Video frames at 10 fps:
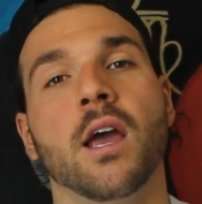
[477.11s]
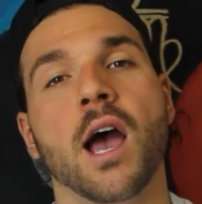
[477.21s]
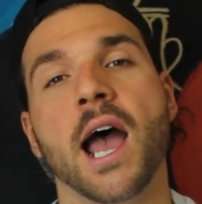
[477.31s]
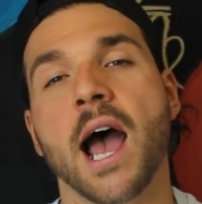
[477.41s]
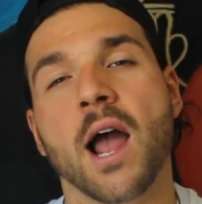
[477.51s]

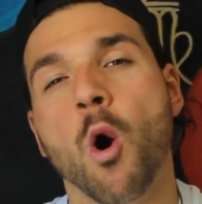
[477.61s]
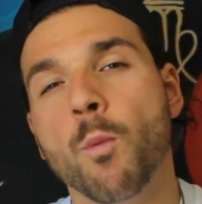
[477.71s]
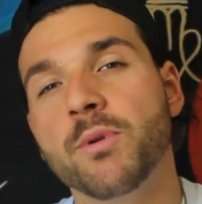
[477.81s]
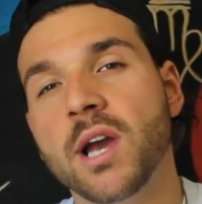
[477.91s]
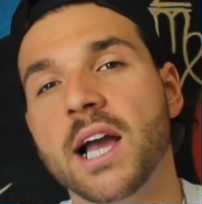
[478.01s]
I
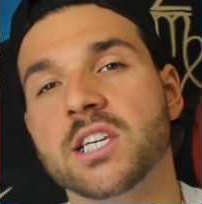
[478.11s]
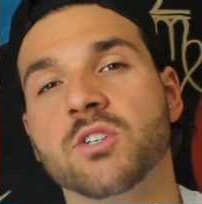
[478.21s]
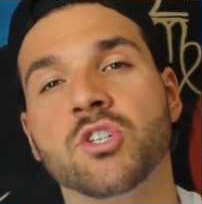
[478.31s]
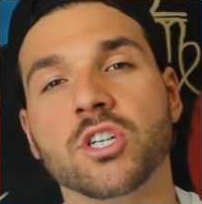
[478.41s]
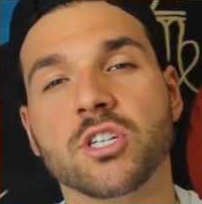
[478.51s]
hope you
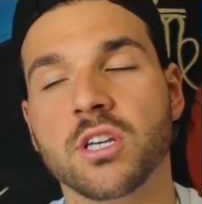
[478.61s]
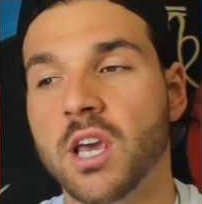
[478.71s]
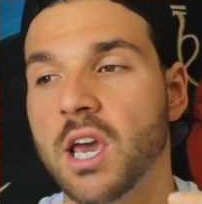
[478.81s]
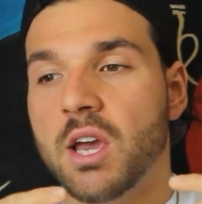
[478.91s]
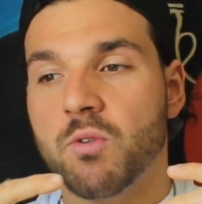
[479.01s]
guys just
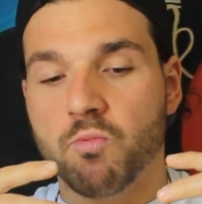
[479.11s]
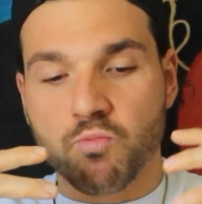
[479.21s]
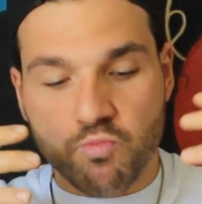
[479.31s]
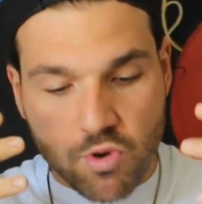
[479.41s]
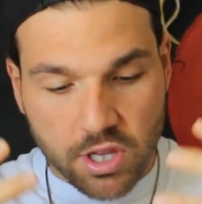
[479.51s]

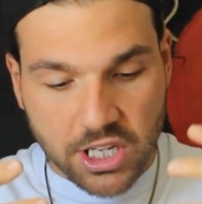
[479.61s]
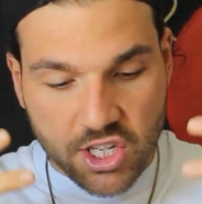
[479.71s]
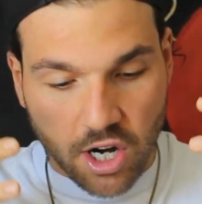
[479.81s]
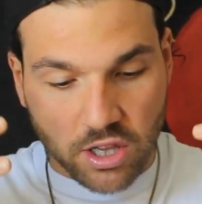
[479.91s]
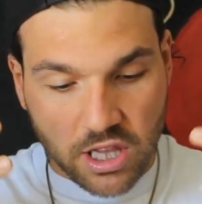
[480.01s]
really
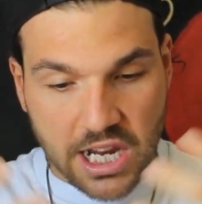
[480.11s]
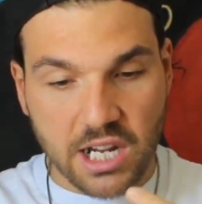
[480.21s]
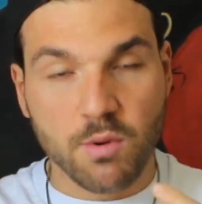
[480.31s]
start leading